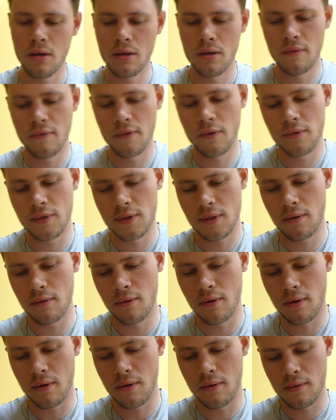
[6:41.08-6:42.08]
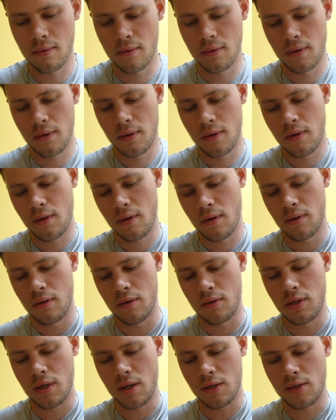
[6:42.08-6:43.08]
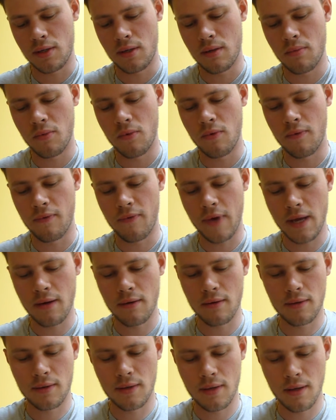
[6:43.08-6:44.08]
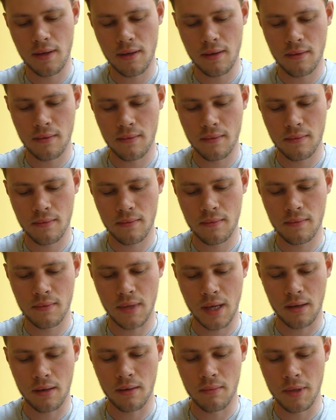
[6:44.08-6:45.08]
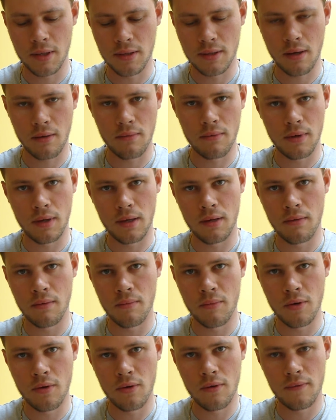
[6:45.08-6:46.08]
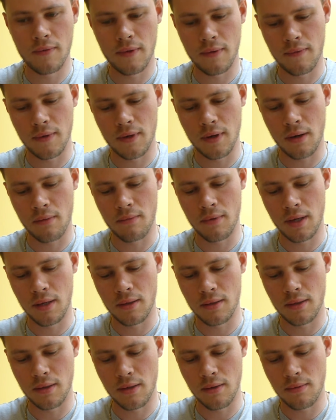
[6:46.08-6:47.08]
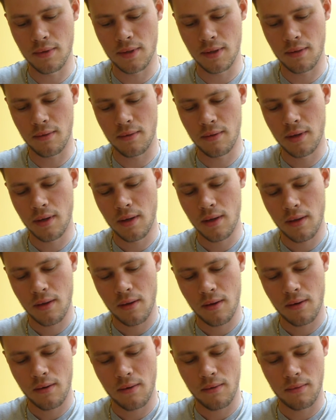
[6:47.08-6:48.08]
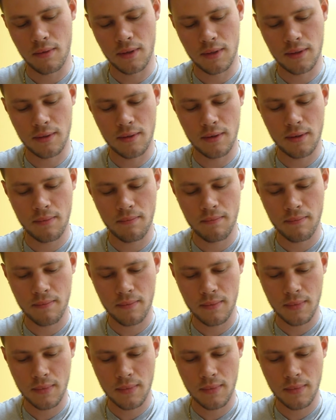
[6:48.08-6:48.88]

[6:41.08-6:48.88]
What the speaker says: You've also got an adjustable fence here that can be totally removed if you don't need to use it all the time.